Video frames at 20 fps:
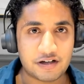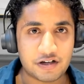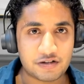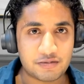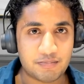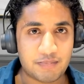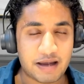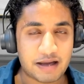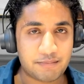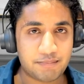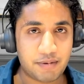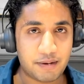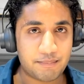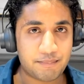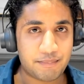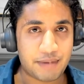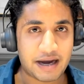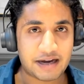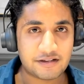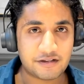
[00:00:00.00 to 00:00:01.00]
and just make
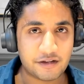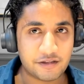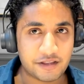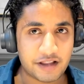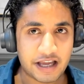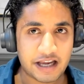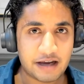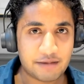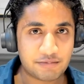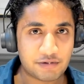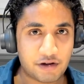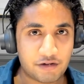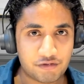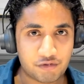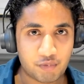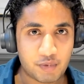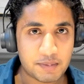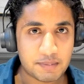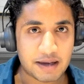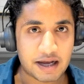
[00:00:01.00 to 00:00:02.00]
putbacks and layups off
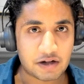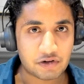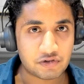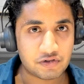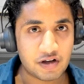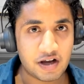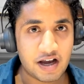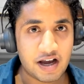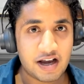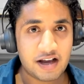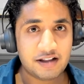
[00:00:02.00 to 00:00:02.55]
rebounds.